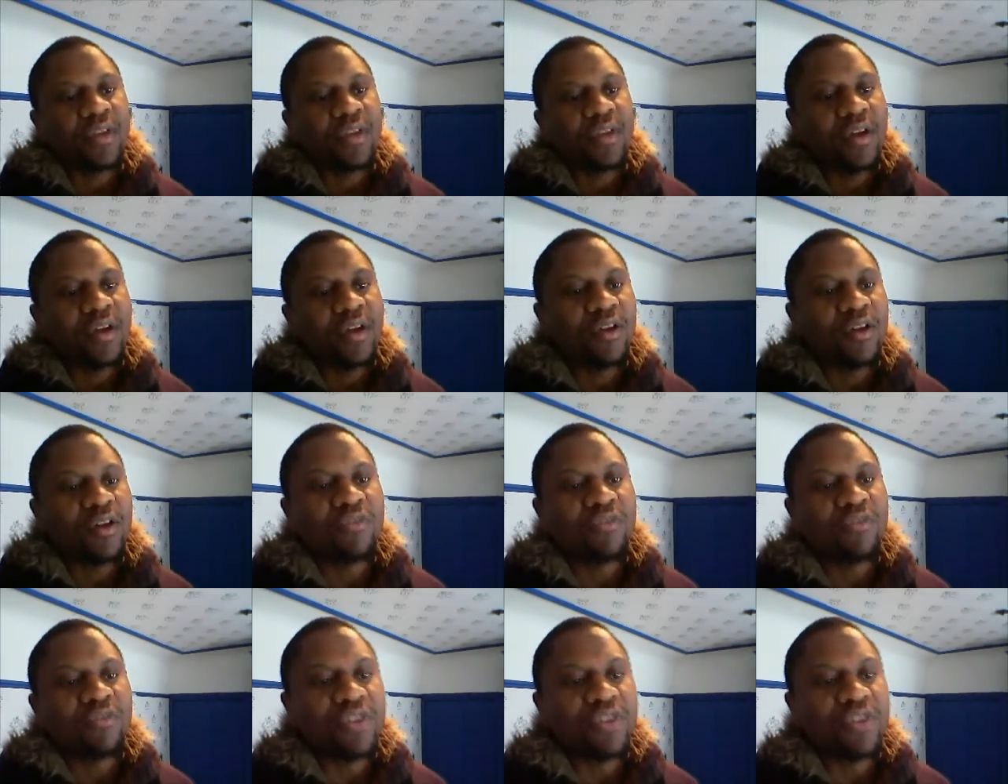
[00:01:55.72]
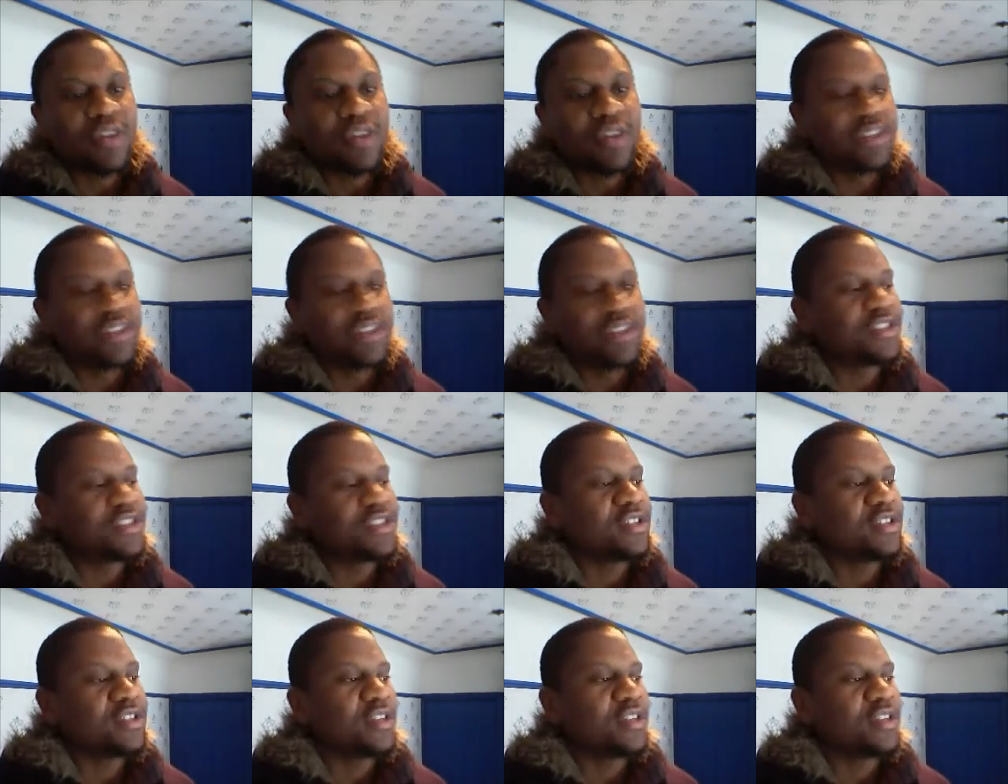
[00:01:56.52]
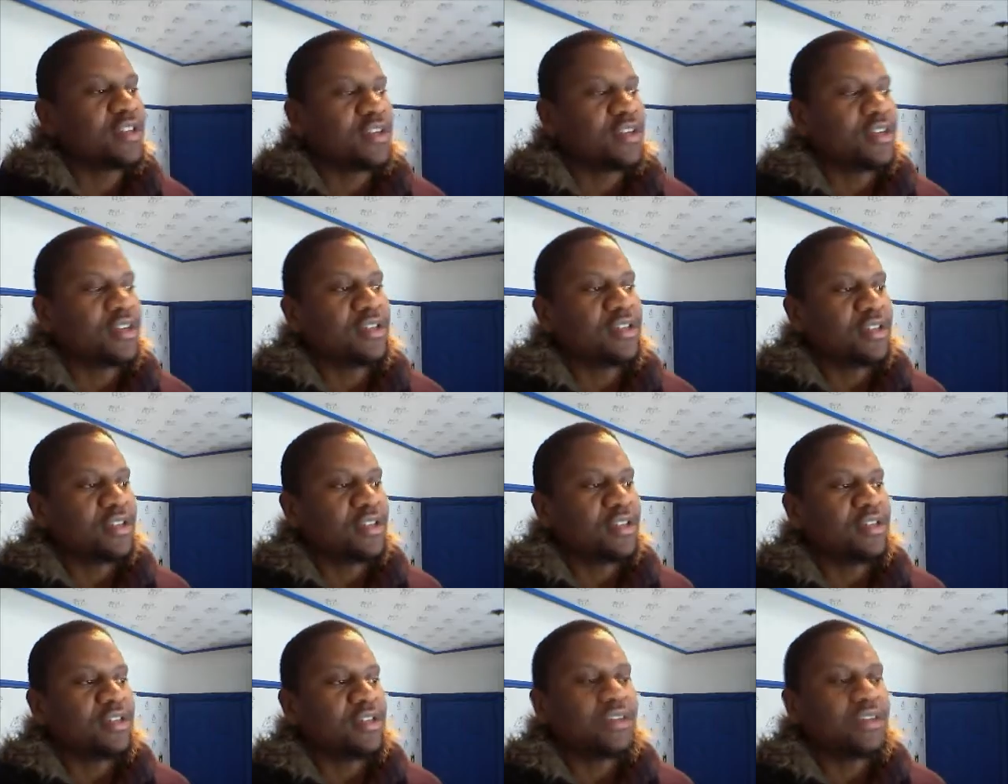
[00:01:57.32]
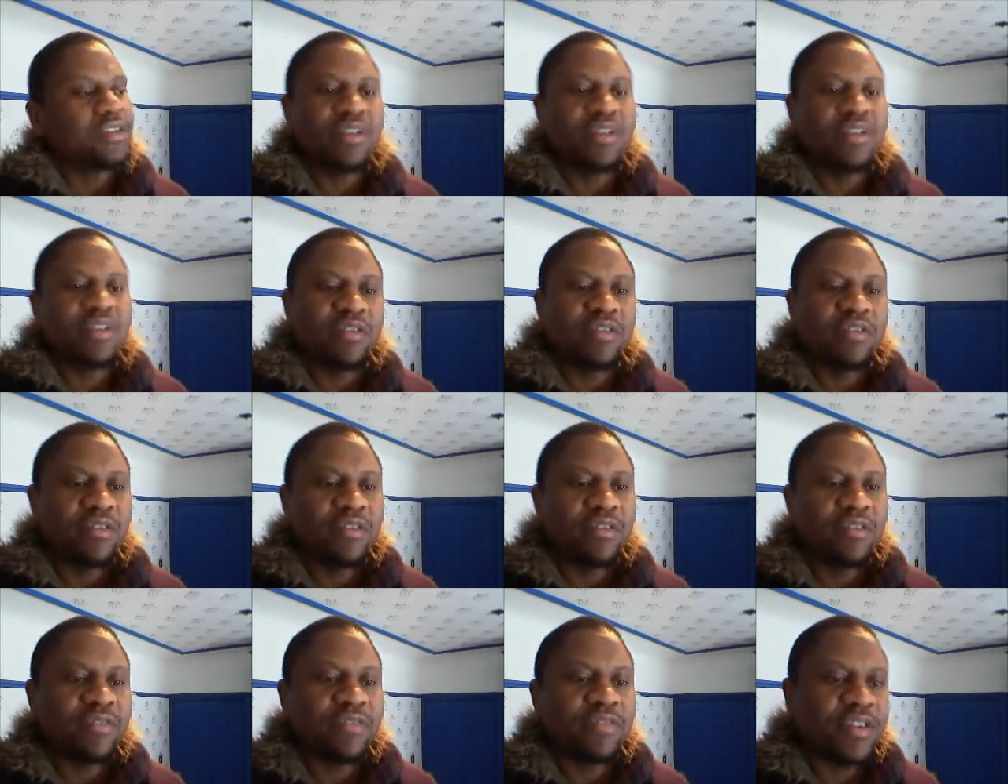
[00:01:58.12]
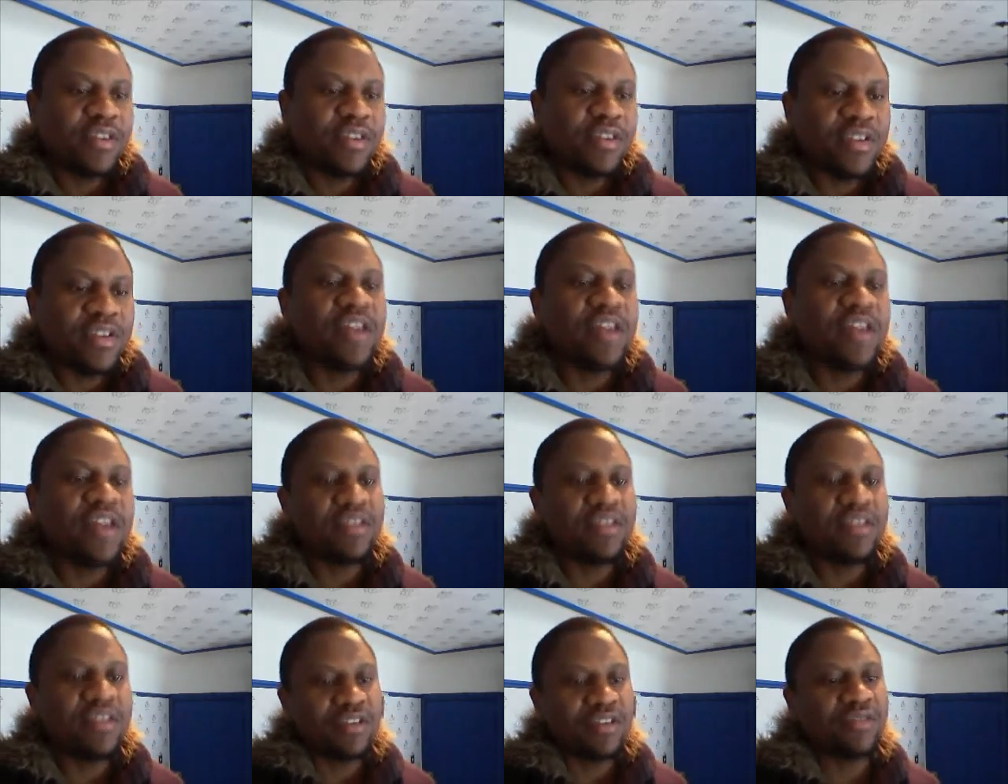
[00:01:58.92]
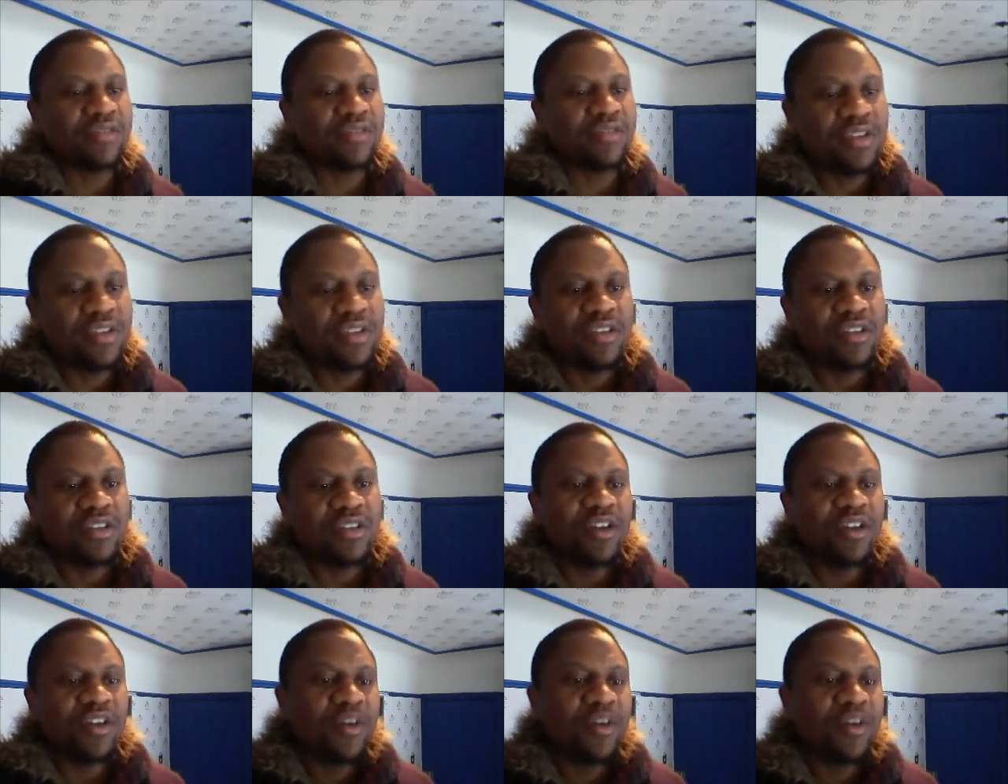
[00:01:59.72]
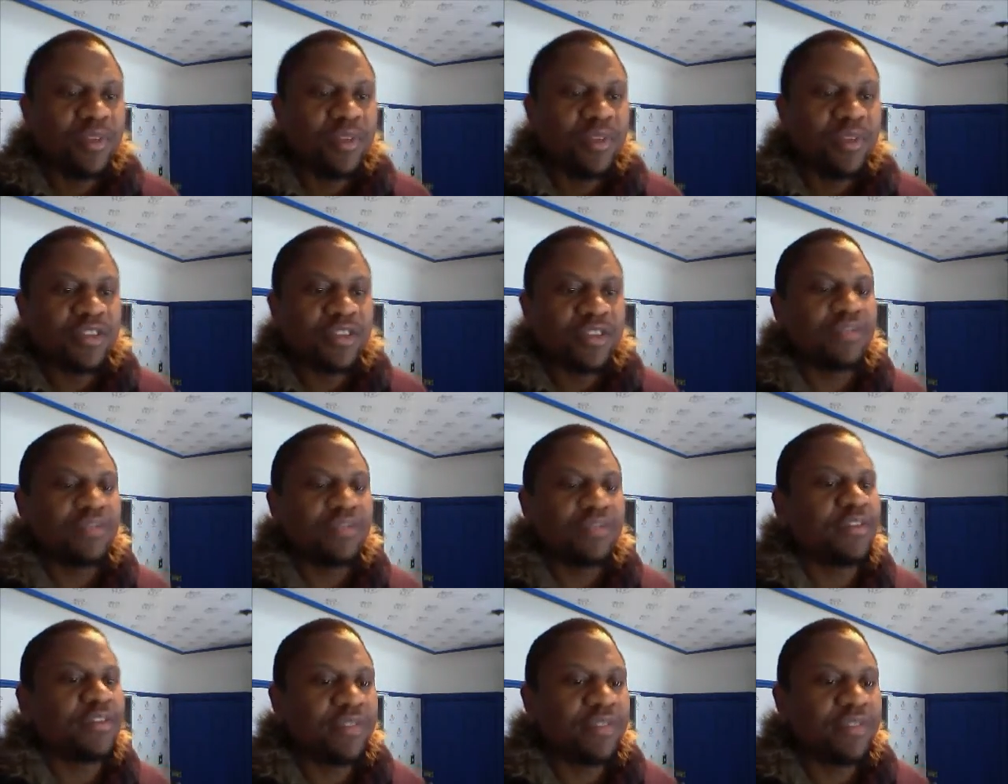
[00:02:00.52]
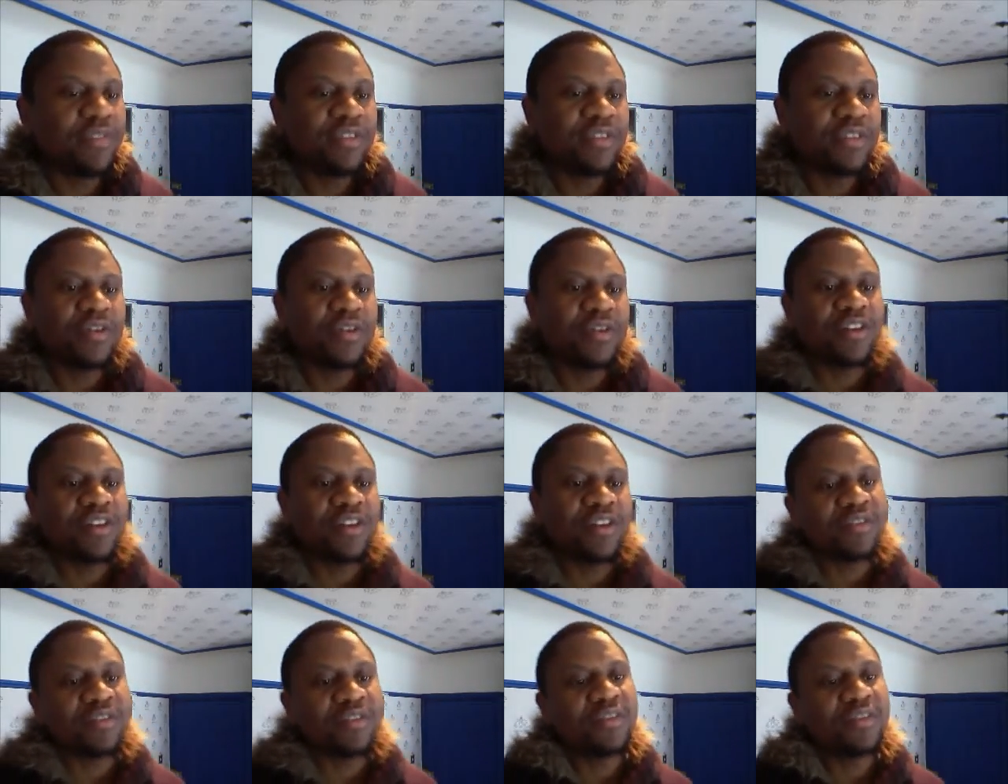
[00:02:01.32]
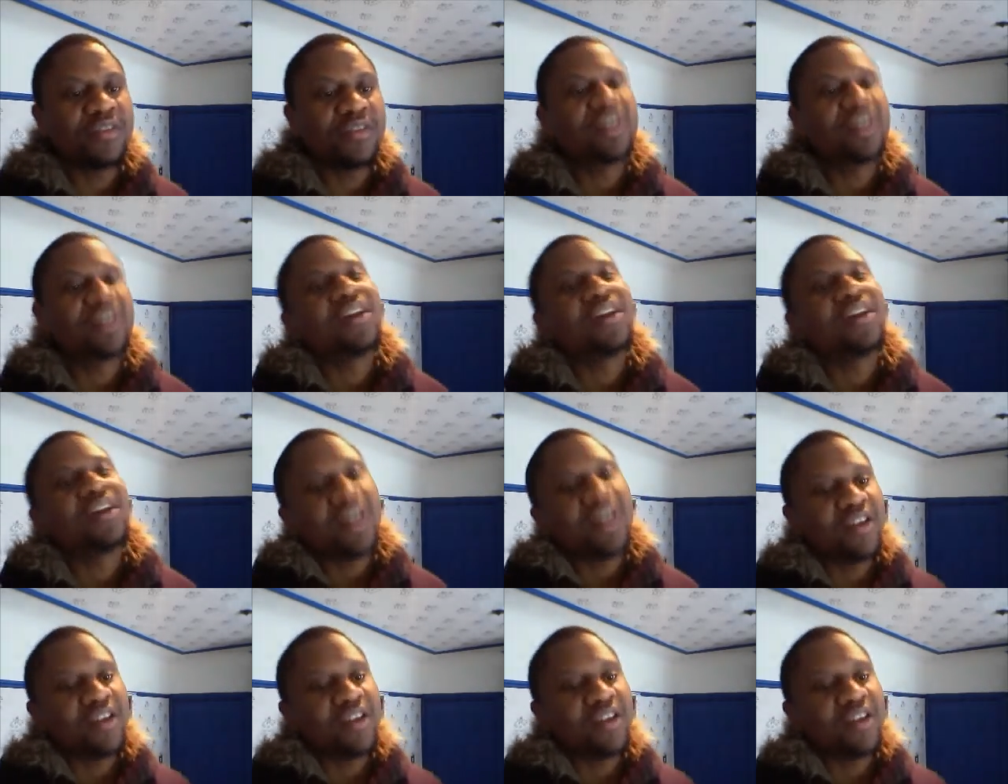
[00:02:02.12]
lot of knowledge, and if there is anything you need, please feel free to ask me, and